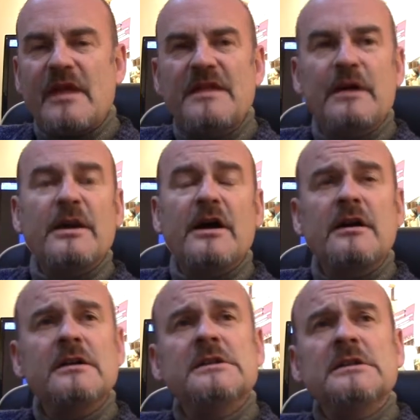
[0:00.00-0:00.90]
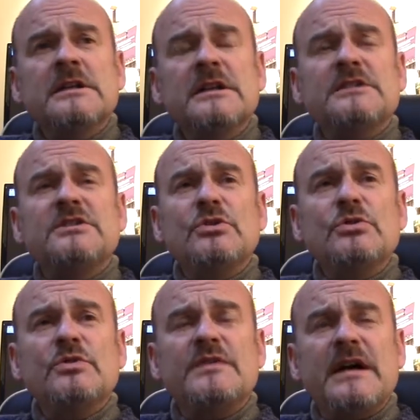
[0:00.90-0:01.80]
There we are.
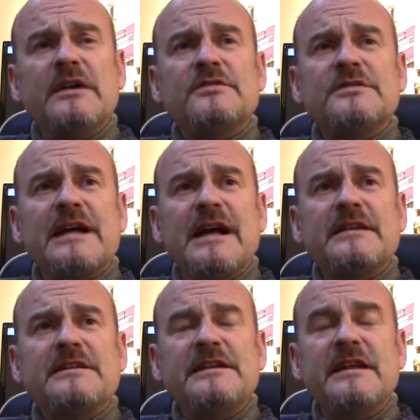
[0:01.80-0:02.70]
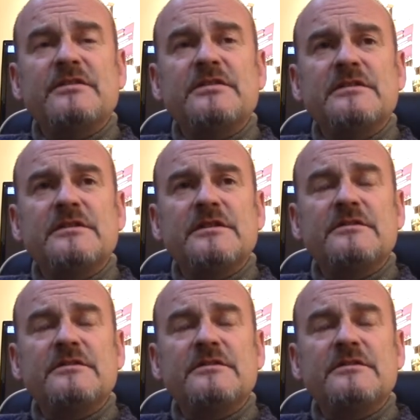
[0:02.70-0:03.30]
2011